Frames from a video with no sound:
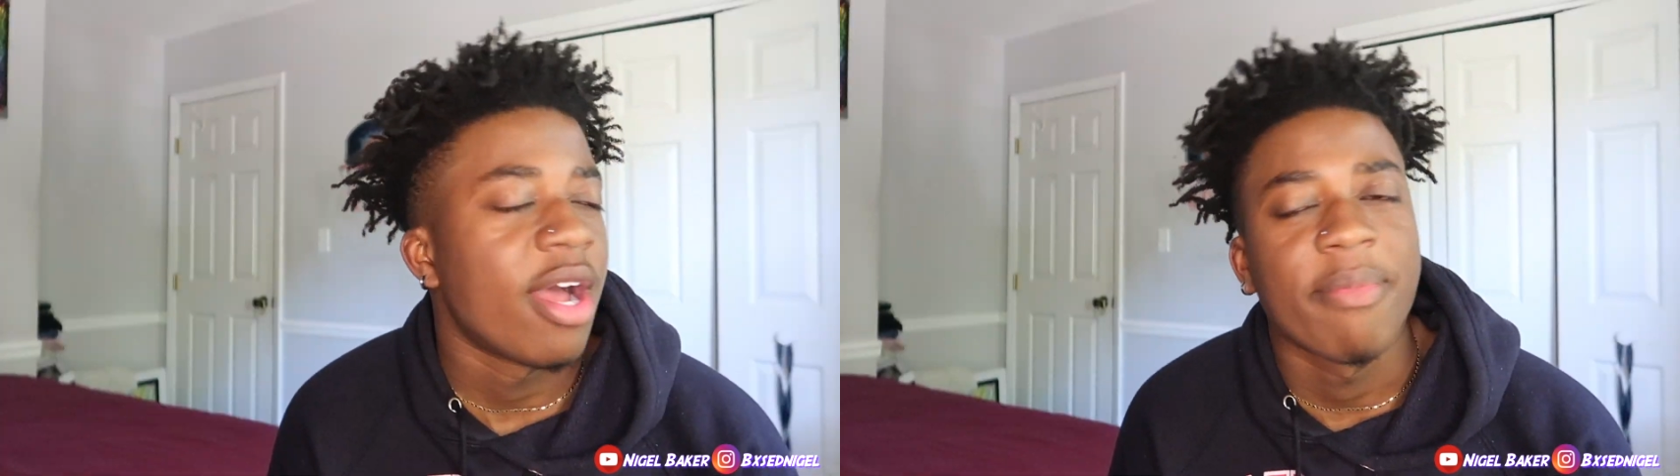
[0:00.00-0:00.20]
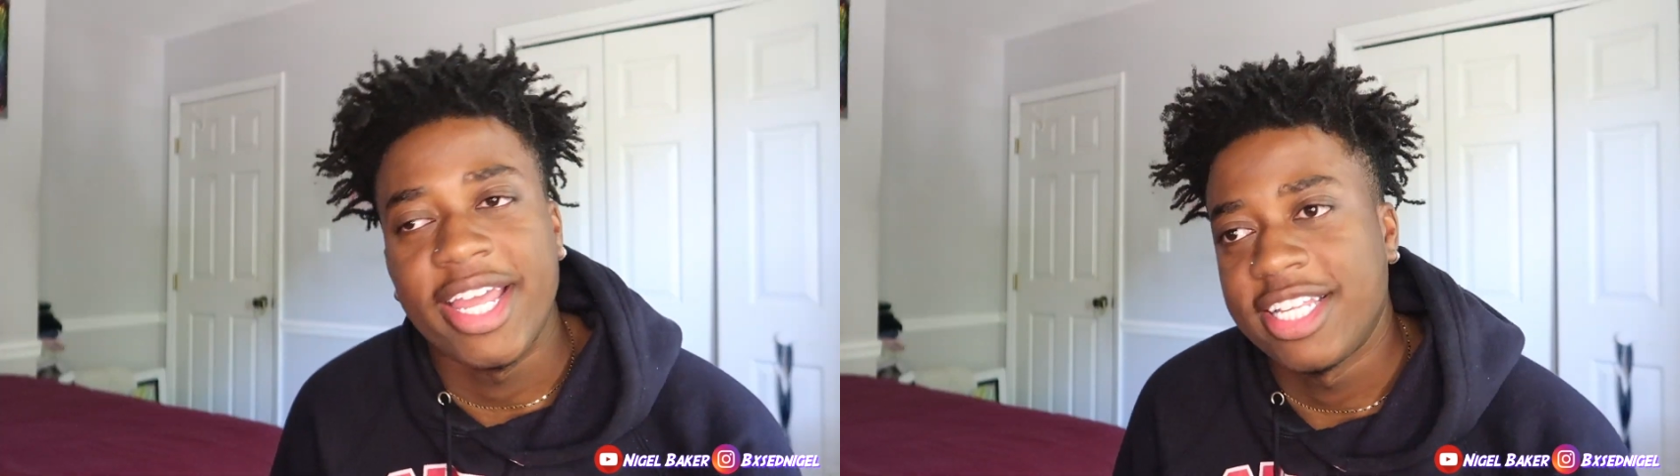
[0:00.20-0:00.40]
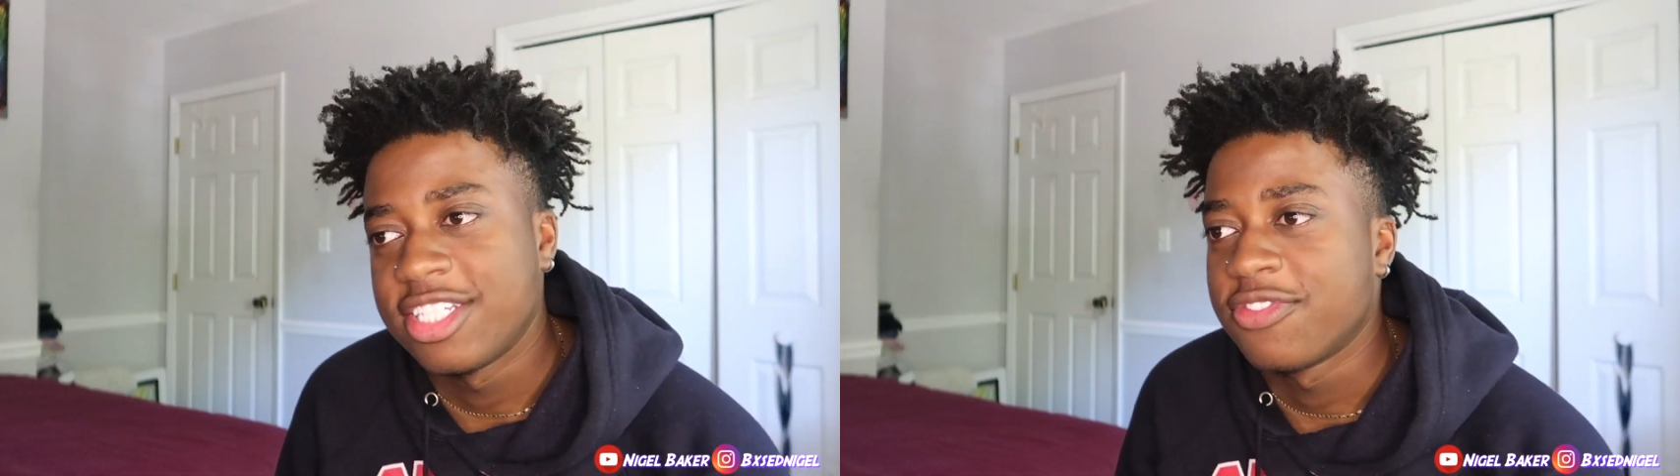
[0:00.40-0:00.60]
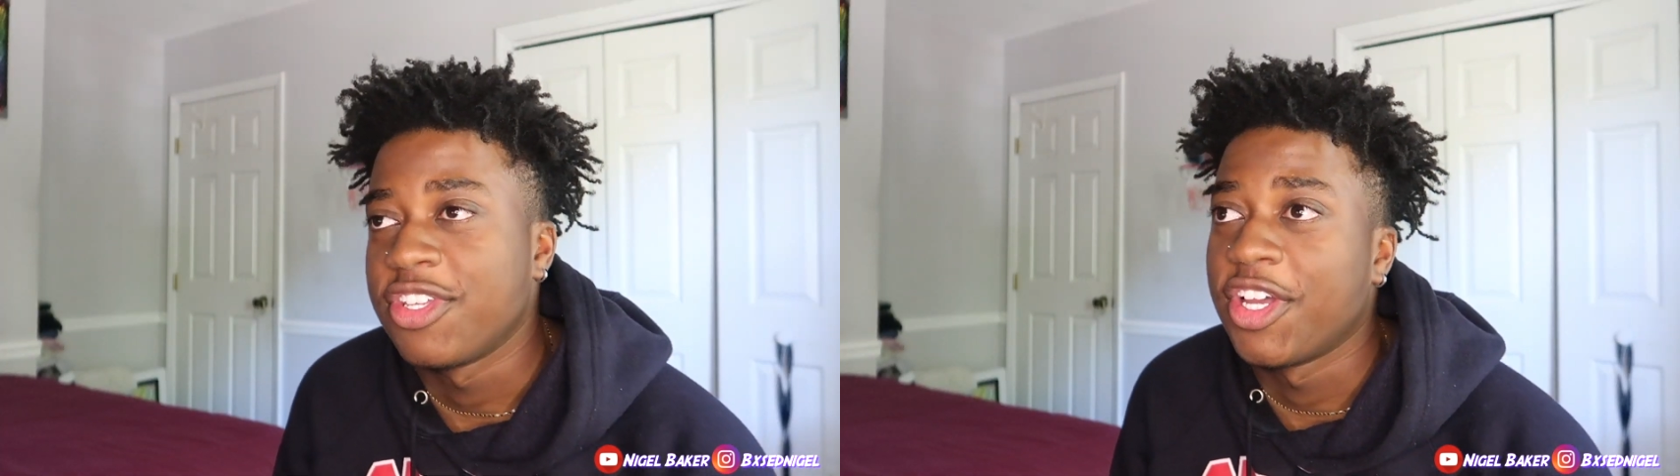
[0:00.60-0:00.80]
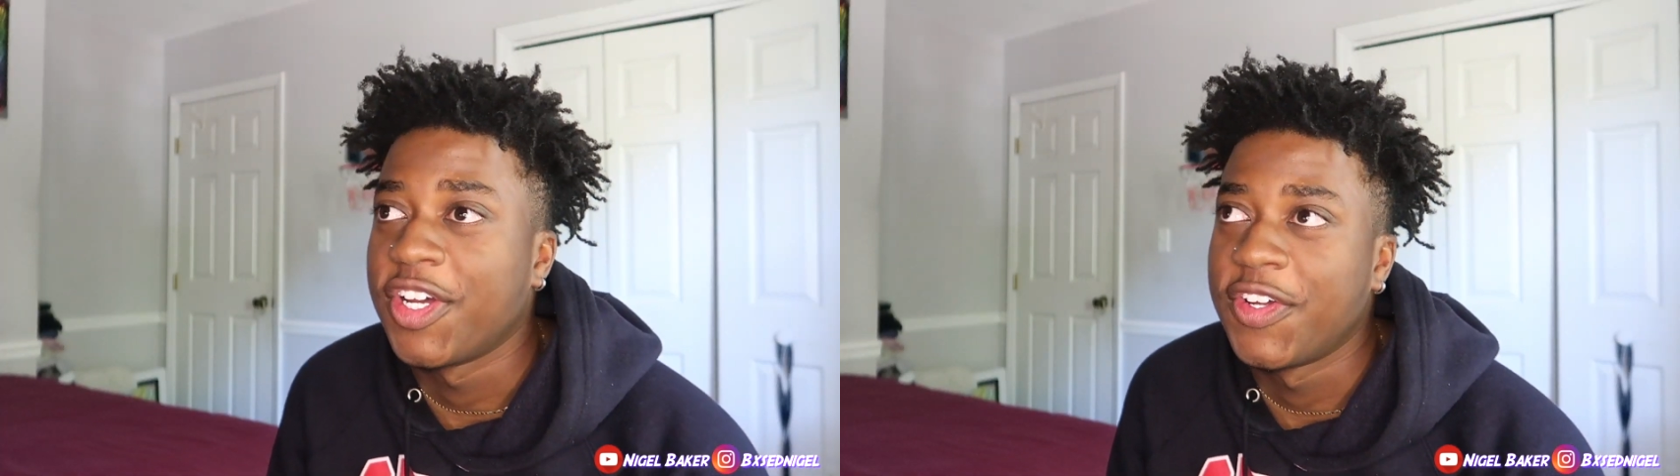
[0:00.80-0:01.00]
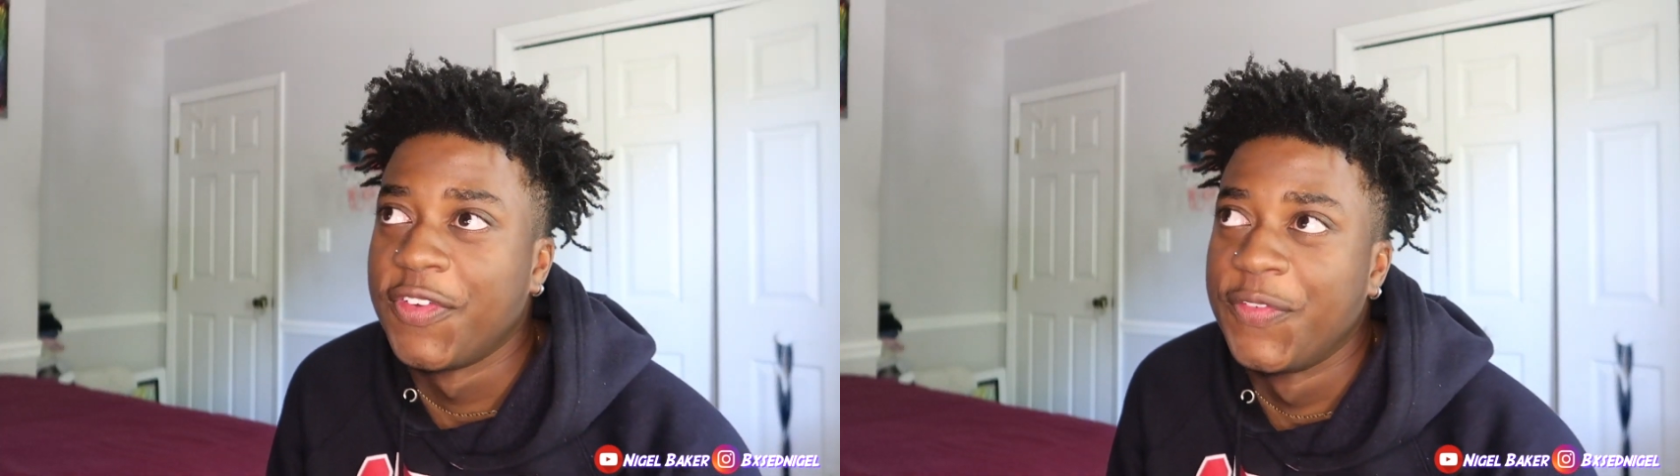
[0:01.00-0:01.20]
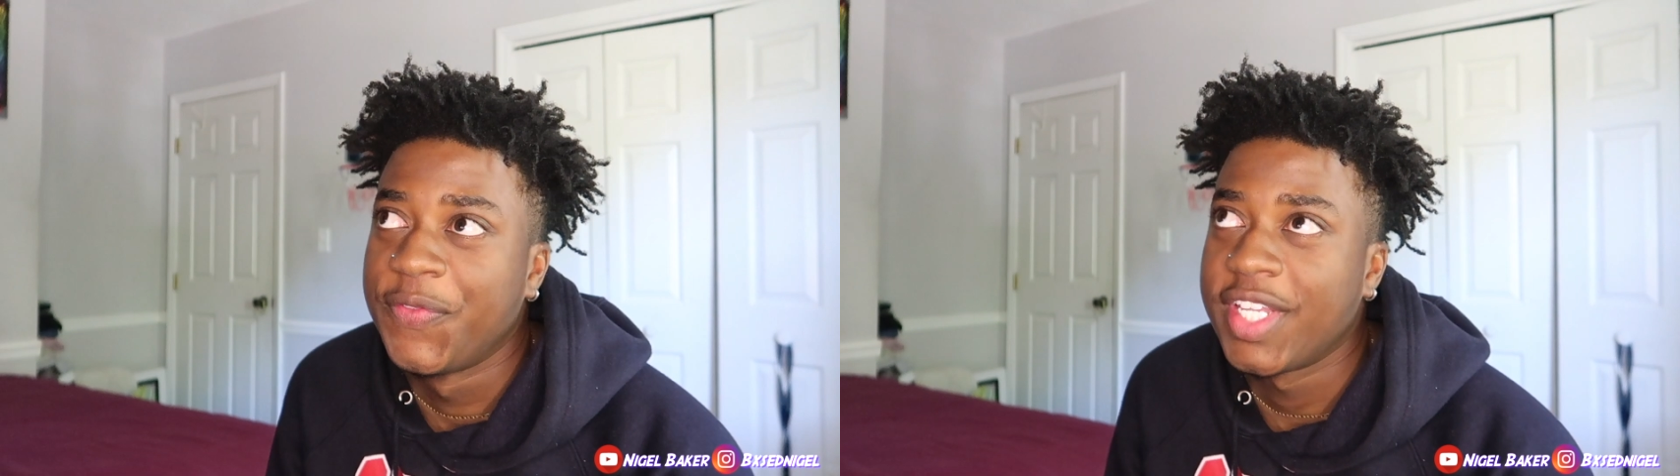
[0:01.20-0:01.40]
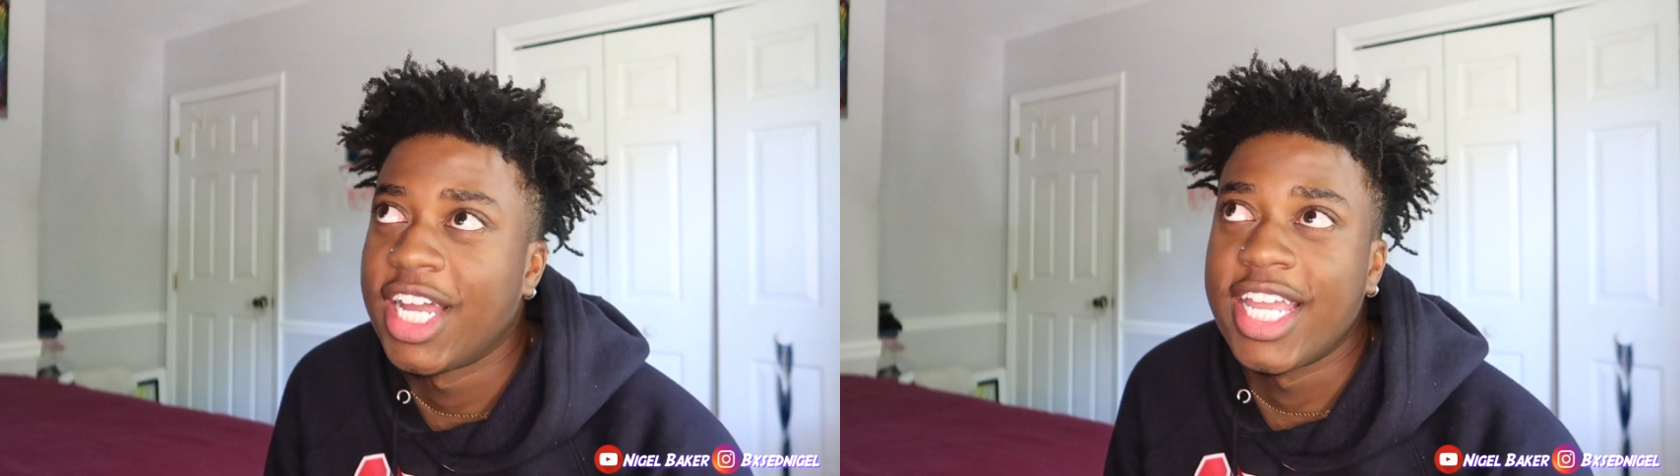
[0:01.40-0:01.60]
I might, just for y'all.
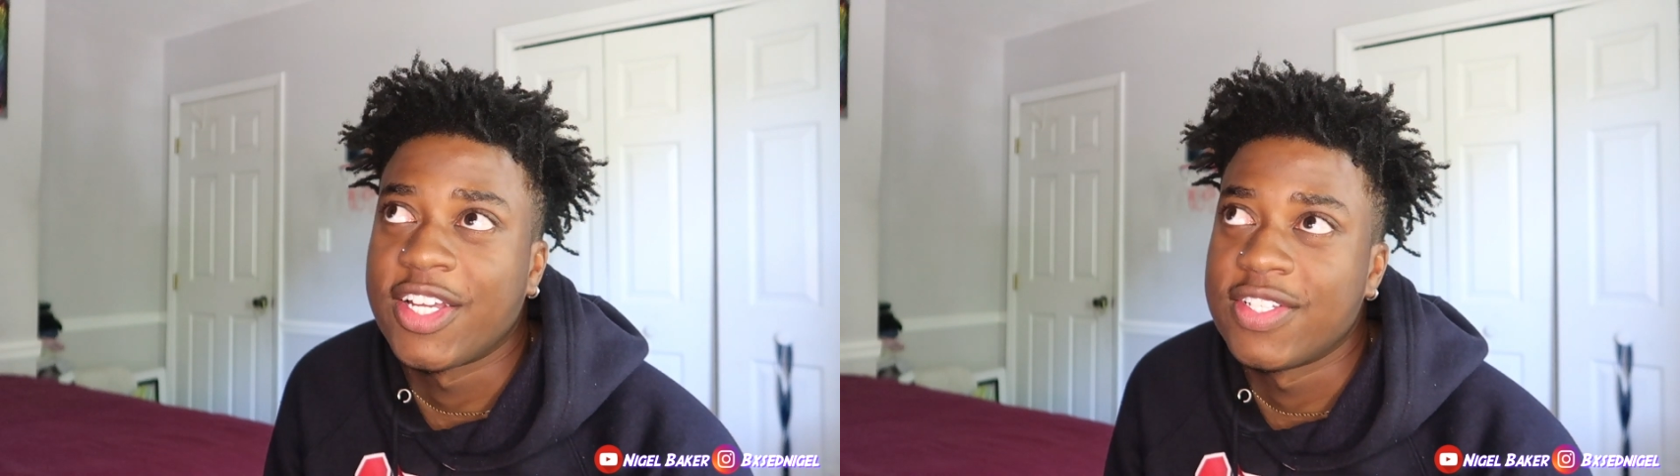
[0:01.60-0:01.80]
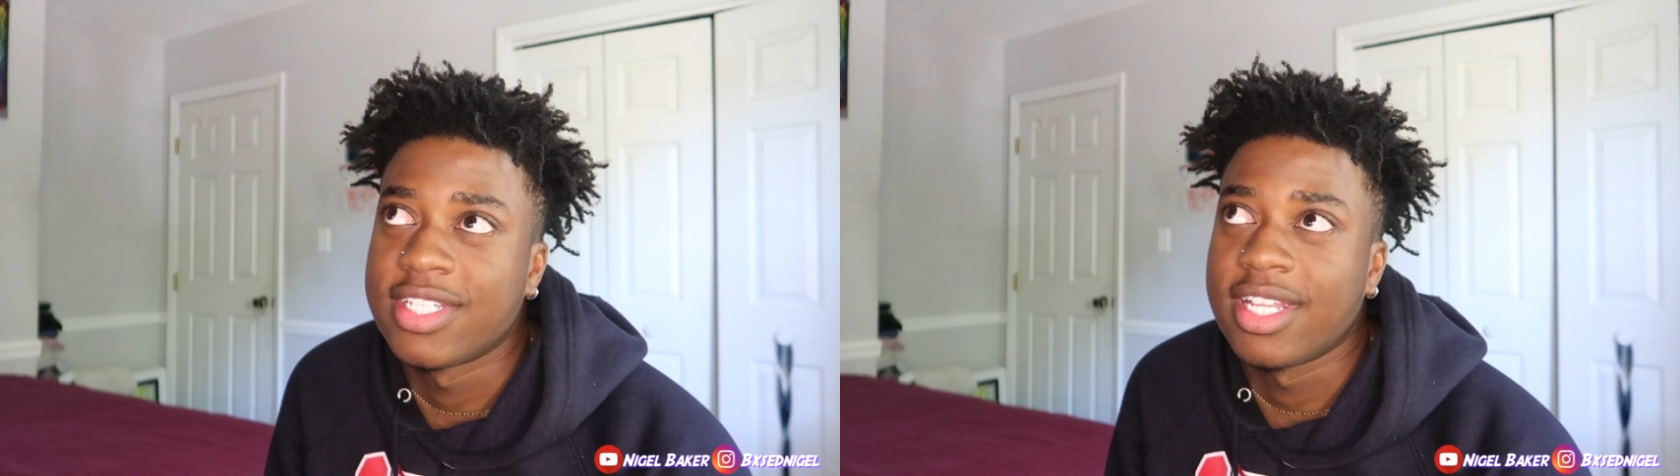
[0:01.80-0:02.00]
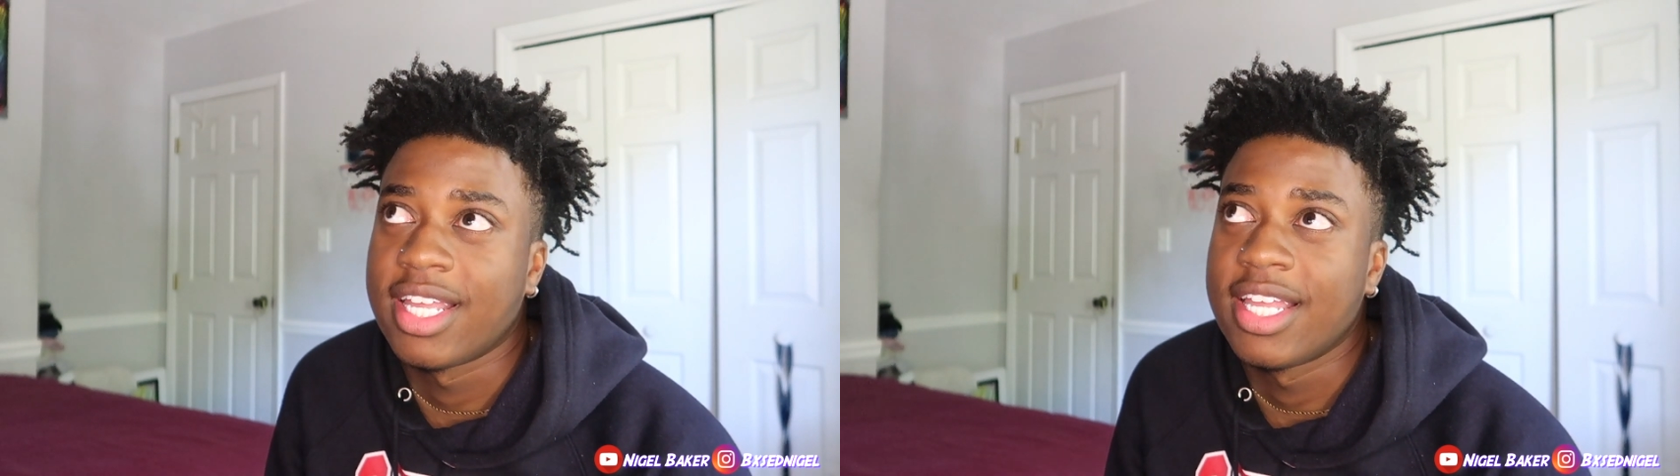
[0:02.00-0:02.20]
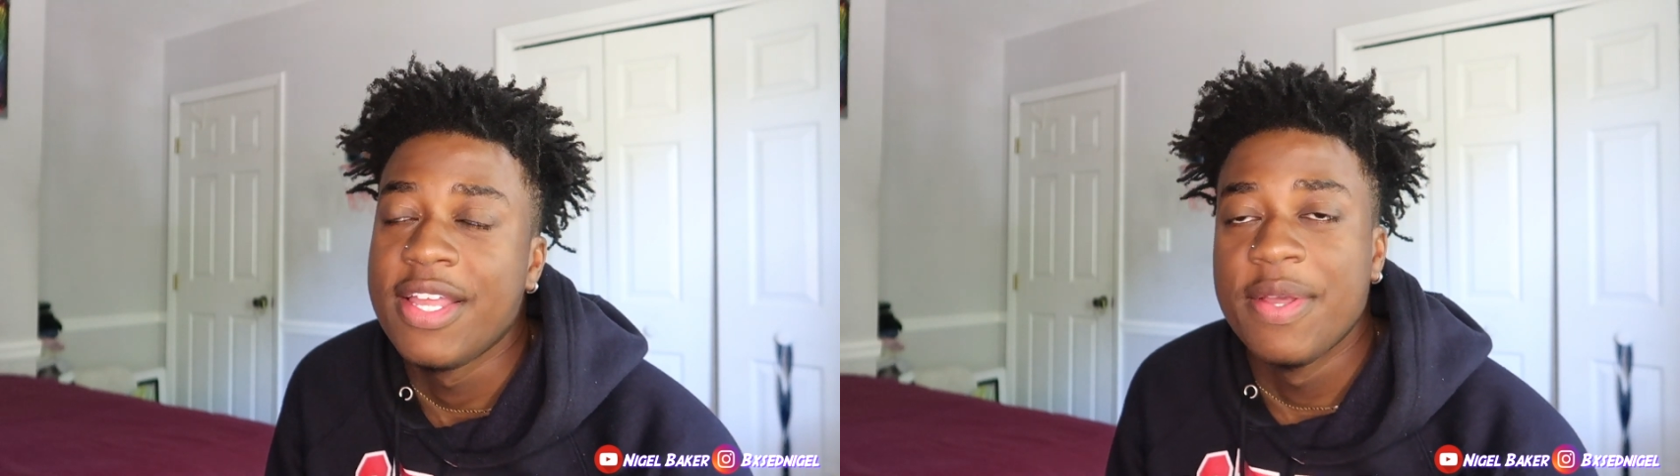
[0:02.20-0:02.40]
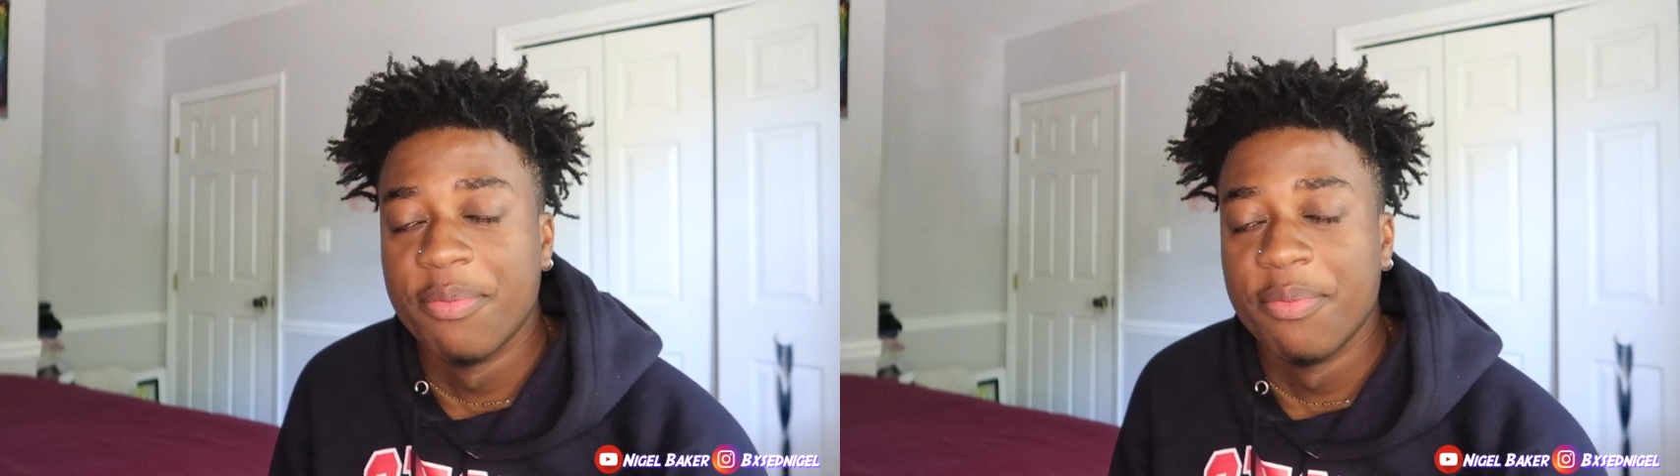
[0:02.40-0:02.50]
I ain't gonna say that.